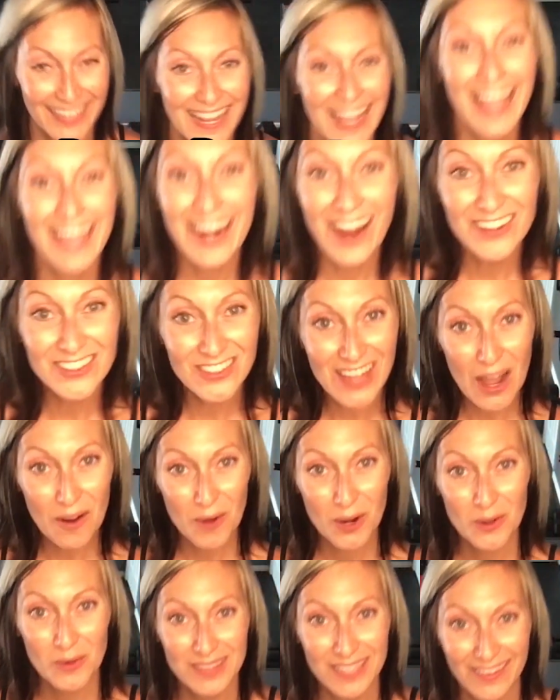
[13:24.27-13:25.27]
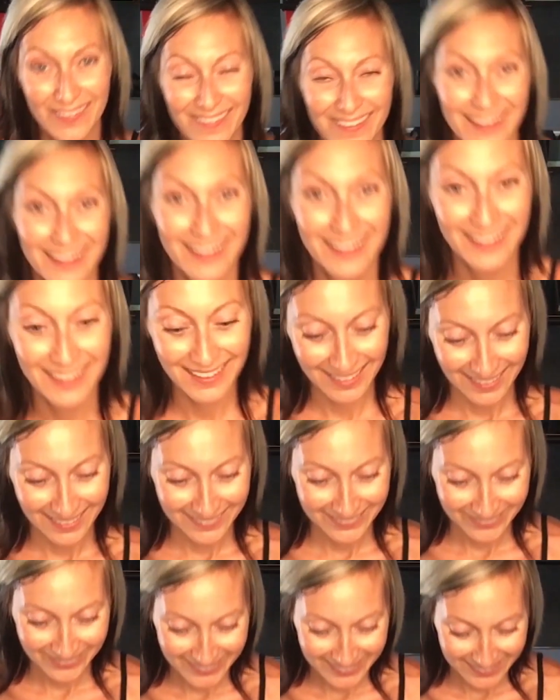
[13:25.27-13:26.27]
and I'll do that work with you.
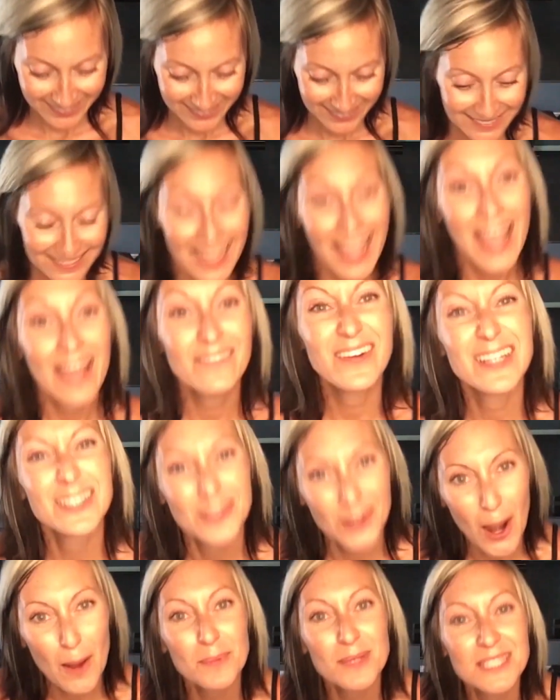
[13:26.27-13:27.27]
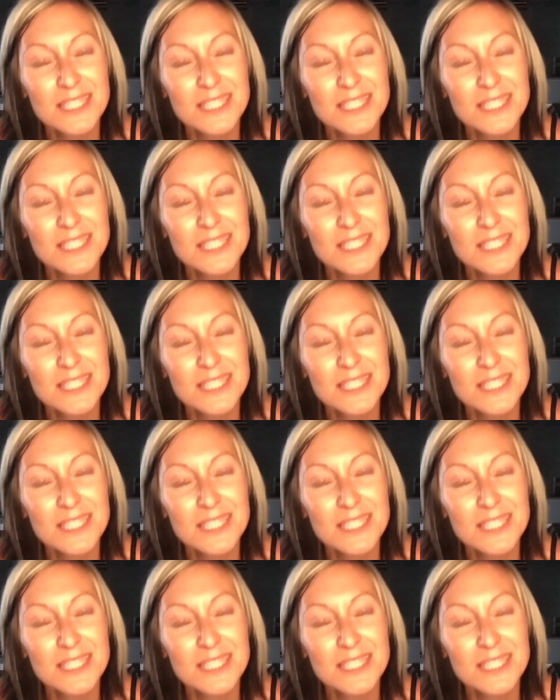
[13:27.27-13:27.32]
Every drop of